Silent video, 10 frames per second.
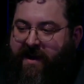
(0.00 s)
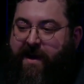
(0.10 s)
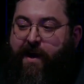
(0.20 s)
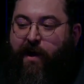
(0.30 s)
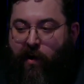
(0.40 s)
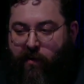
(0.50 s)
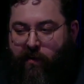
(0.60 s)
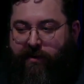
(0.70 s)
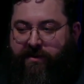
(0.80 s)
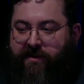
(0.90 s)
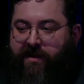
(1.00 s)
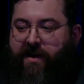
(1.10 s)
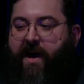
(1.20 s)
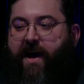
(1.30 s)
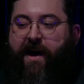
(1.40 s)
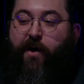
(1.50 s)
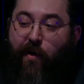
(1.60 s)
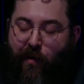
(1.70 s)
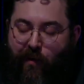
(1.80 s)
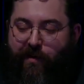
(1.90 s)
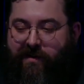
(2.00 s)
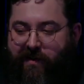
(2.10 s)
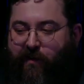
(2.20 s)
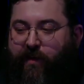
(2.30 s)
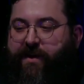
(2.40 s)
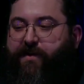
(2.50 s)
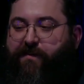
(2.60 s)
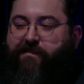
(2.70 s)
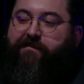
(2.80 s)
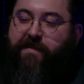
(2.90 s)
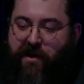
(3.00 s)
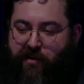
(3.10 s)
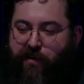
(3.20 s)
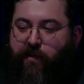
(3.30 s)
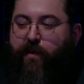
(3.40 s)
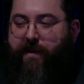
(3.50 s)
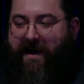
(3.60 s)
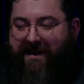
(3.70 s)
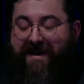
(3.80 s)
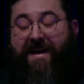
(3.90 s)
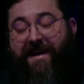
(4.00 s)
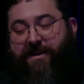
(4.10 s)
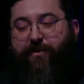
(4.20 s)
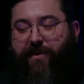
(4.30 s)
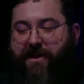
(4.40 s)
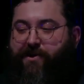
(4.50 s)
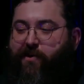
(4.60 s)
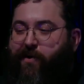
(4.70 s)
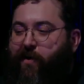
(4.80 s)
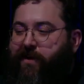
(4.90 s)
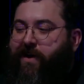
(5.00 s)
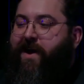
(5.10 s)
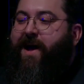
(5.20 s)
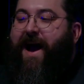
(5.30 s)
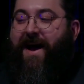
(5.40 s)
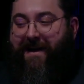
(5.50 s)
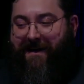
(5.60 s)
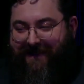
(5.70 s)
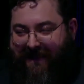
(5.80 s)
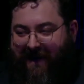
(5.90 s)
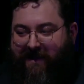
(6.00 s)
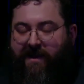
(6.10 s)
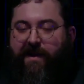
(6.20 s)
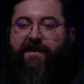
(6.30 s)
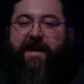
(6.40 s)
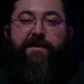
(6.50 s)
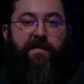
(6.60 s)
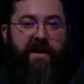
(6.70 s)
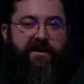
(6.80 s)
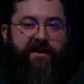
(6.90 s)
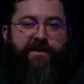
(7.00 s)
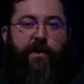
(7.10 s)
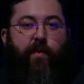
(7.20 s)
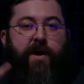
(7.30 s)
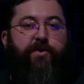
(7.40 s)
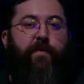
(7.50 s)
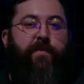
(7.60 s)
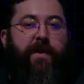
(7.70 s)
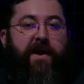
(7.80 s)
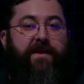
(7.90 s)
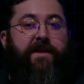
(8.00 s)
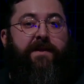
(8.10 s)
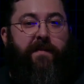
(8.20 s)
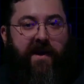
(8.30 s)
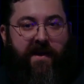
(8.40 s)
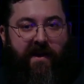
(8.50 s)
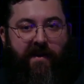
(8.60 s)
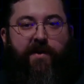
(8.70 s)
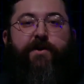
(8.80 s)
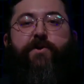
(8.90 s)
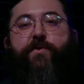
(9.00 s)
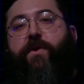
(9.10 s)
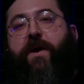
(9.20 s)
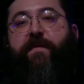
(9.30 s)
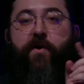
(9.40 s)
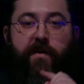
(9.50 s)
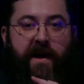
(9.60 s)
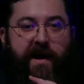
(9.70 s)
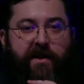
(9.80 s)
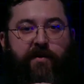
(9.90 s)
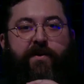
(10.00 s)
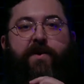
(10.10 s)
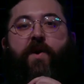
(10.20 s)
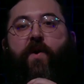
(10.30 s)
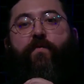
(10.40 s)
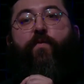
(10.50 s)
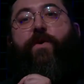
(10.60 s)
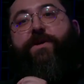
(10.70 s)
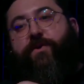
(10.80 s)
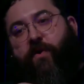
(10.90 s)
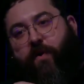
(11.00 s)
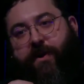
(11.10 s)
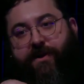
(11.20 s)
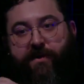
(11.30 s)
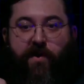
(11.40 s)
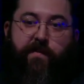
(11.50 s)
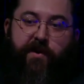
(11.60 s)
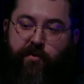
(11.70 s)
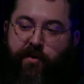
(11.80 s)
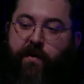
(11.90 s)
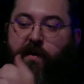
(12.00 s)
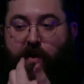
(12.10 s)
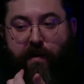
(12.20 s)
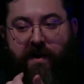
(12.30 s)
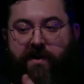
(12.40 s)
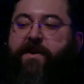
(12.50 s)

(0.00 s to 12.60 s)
includes a code, which many of you will be guessing is the authorization code, and a state that matches the one you provided at the beginning. So you have a correlator of which call is coming to your callback